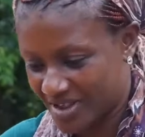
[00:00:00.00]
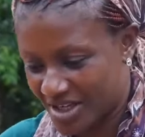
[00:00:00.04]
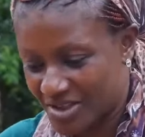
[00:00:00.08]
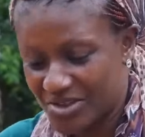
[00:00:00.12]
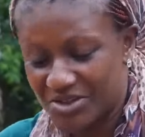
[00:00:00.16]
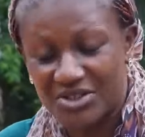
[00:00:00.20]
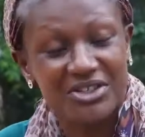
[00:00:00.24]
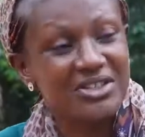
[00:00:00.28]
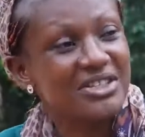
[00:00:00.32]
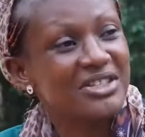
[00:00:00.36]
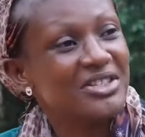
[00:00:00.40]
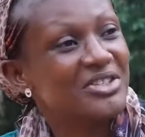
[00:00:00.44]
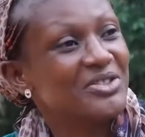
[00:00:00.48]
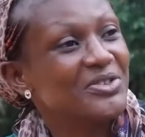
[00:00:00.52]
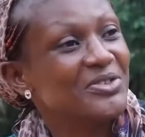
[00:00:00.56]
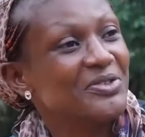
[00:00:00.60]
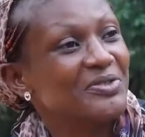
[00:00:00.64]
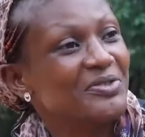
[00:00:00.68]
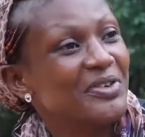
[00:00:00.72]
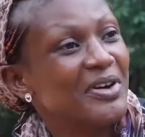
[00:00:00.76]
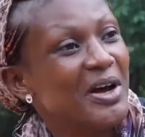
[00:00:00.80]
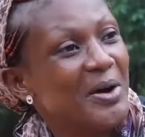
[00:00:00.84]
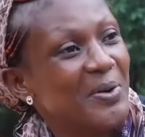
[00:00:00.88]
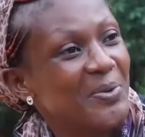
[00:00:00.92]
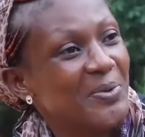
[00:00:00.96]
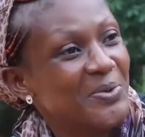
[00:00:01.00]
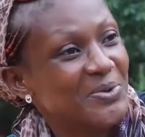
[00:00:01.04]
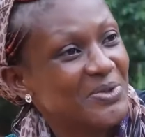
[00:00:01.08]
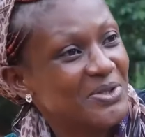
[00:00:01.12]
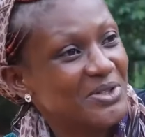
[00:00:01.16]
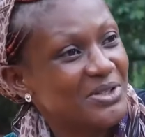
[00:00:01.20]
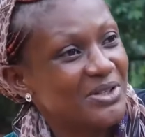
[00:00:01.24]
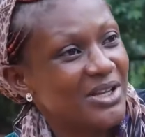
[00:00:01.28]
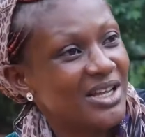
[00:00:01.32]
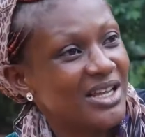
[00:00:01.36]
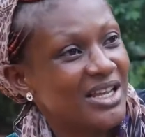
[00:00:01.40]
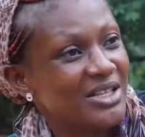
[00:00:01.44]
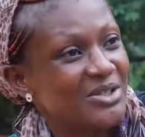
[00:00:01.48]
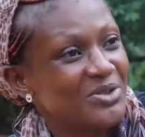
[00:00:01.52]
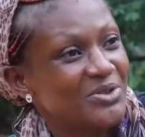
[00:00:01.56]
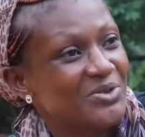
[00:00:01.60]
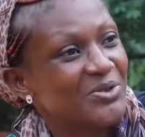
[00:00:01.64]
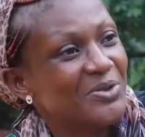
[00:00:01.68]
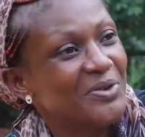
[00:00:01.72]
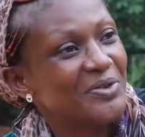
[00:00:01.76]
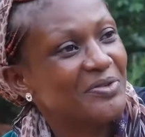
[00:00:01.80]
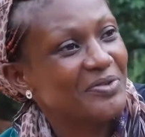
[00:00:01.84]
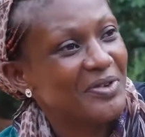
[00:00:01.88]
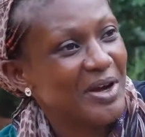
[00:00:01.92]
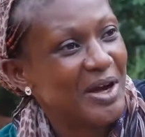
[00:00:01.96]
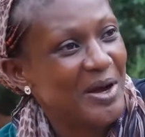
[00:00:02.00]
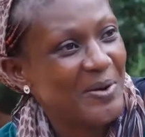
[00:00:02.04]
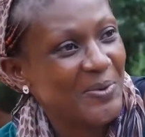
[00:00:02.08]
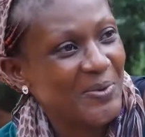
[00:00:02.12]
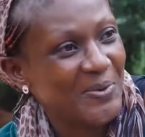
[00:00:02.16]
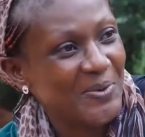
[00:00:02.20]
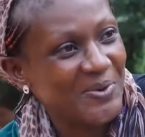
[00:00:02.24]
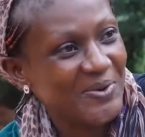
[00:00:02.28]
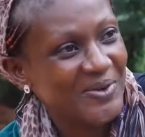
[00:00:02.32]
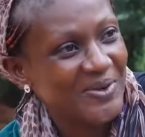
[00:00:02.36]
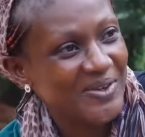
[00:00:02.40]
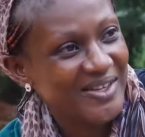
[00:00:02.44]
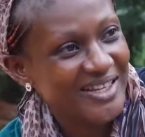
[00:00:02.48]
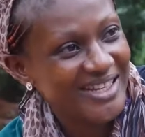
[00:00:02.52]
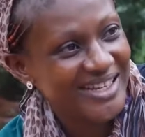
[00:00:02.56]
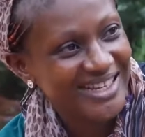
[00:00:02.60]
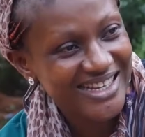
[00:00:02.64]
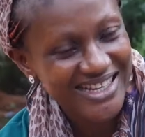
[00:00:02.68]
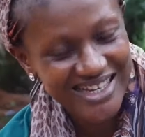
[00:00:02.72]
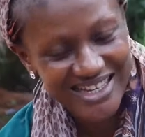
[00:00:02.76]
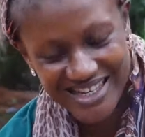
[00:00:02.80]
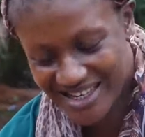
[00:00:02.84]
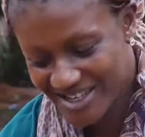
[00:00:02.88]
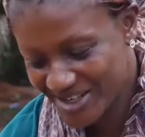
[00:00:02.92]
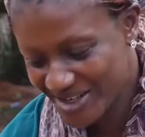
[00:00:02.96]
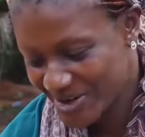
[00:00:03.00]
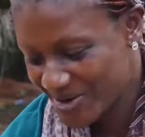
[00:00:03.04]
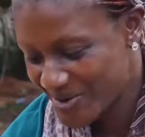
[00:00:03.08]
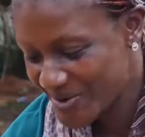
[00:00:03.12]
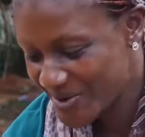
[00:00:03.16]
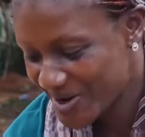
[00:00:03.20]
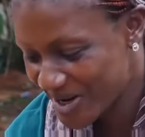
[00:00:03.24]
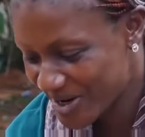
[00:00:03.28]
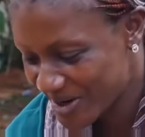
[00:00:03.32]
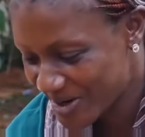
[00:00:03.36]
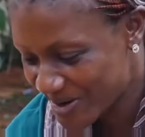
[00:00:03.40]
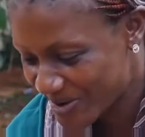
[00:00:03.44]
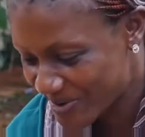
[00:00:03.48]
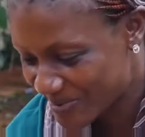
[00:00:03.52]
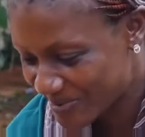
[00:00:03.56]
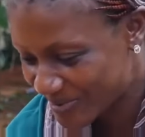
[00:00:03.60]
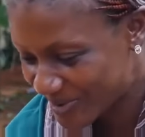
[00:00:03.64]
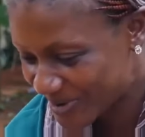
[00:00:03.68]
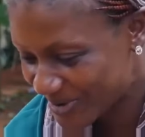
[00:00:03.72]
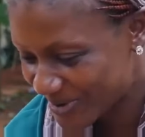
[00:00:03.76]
Actually, so far, You're welcome,